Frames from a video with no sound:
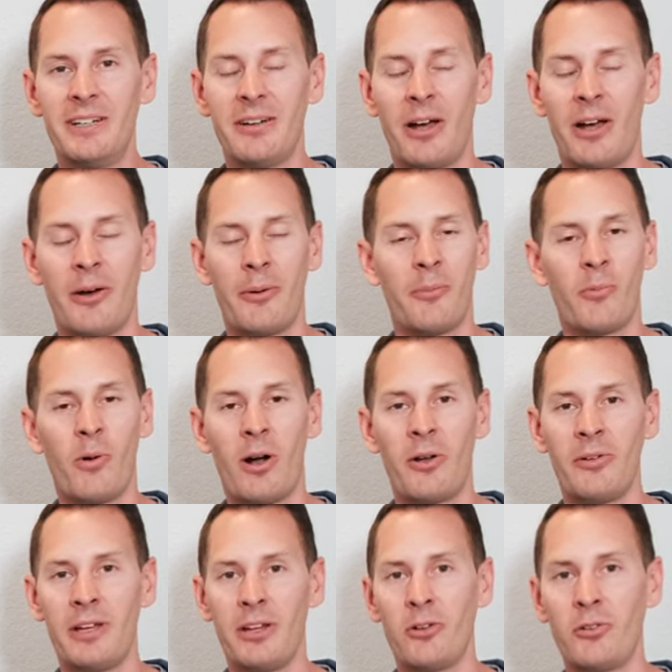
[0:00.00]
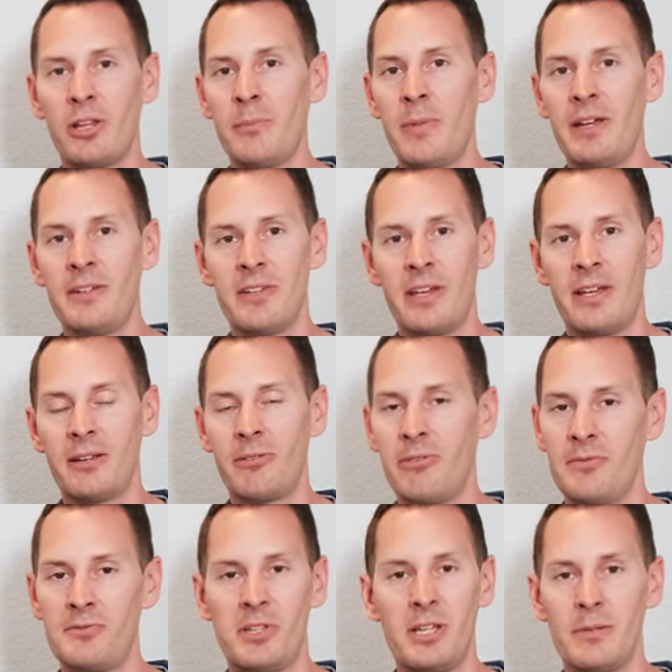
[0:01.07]
Um, while it only may take
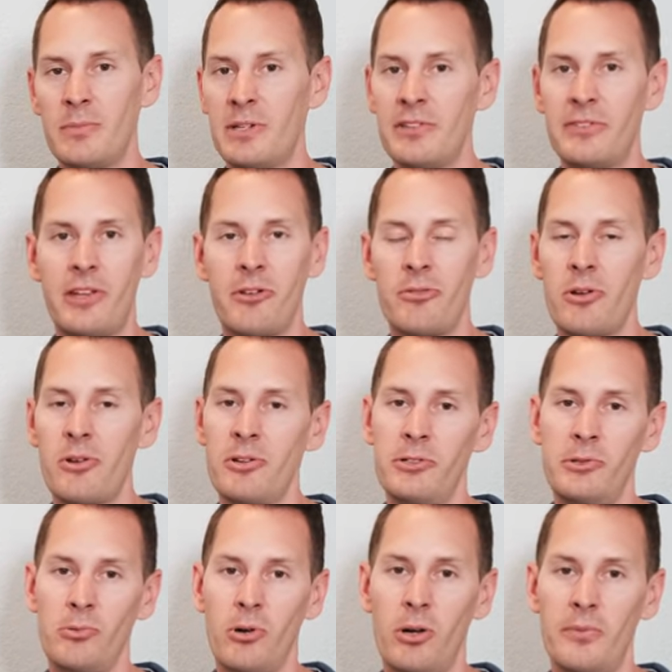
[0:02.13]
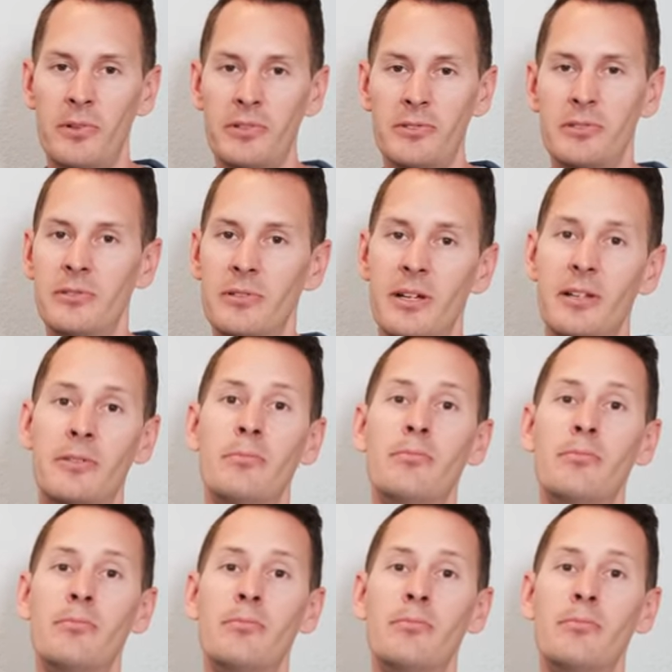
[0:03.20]
15 minutes here and there to do all this, it's